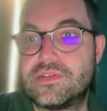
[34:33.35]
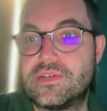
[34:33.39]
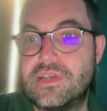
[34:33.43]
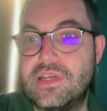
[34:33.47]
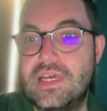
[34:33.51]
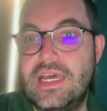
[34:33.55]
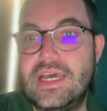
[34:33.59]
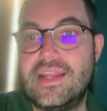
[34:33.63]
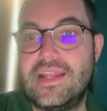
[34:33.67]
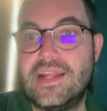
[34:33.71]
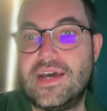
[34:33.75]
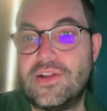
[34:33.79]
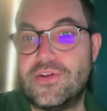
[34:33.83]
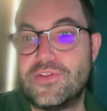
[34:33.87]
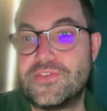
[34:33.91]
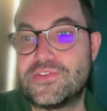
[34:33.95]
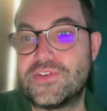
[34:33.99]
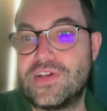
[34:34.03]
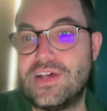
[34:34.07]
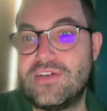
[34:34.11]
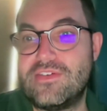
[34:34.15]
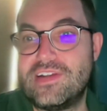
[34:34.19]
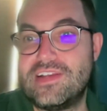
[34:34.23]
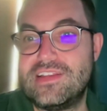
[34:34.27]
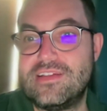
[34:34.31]
And I also
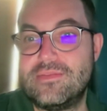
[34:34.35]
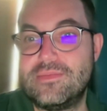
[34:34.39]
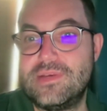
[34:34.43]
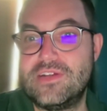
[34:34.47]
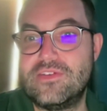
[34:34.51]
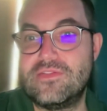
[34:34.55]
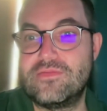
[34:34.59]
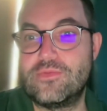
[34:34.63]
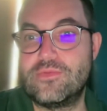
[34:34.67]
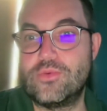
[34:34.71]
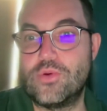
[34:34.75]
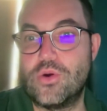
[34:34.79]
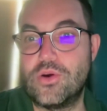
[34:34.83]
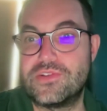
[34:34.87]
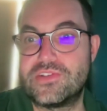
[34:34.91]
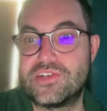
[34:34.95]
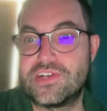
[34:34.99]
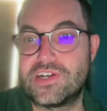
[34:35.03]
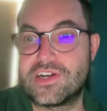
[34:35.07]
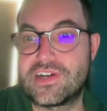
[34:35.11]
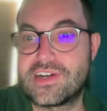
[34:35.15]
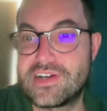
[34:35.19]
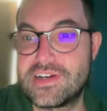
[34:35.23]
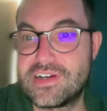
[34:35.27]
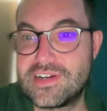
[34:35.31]
have a little bit of
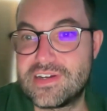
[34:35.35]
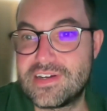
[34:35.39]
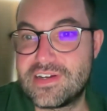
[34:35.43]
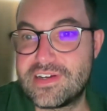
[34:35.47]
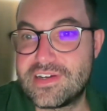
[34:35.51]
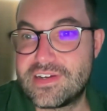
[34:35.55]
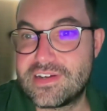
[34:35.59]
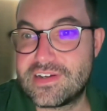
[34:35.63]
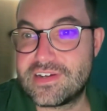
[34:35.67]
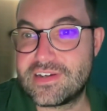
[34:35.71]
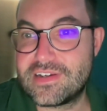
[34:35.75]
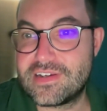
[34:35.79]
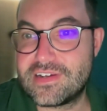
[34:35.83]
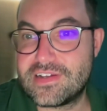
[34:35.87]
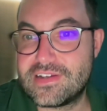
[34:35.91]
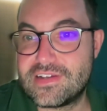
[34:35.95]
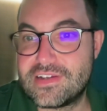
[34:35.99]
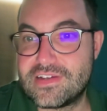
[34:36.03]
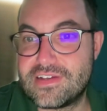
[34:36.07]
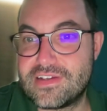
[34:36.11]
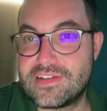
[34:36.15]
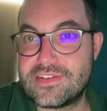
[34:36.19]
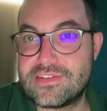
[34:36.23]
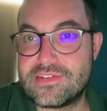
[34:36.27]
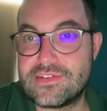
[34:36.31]
water.
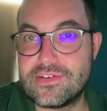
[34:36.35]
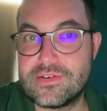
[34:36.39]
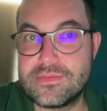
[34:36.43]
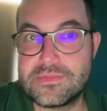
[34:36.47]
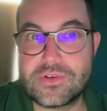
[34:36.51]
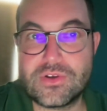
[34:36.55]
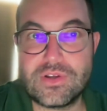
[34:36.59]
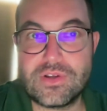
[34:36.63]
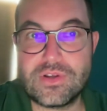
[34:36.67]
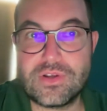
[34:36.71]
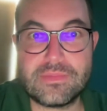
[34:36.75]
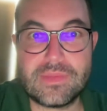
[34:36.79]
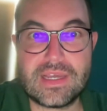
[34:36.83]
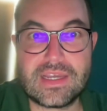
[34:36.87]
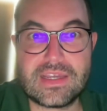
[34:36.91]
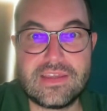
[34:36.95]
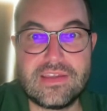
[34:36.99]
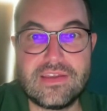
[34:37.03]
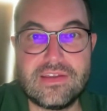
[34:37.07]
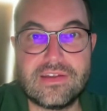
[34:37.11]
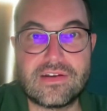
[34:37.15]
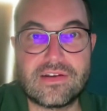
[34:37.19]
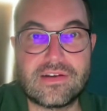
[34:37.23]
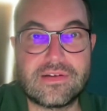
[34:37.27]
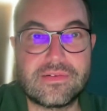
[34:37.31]
So I'm going back
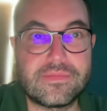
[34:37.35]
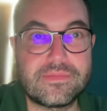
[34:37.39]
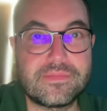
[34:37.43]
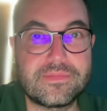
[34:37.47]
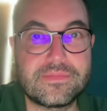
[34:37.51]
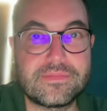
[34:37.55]
here.